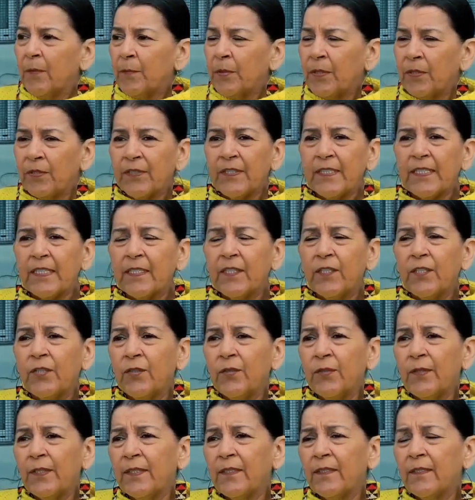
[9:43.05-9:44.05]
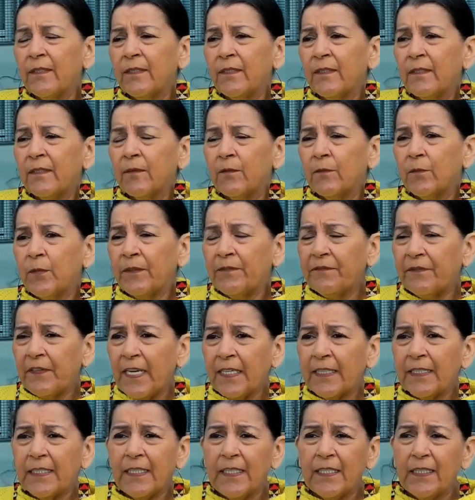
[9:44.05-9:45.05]
person who is
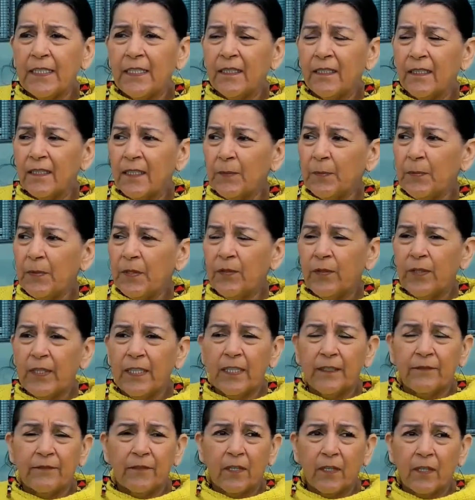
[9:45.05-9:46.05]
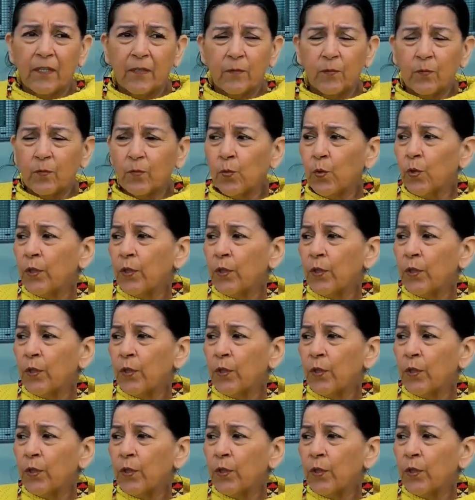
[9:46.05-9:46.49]
reflecting the beauty of our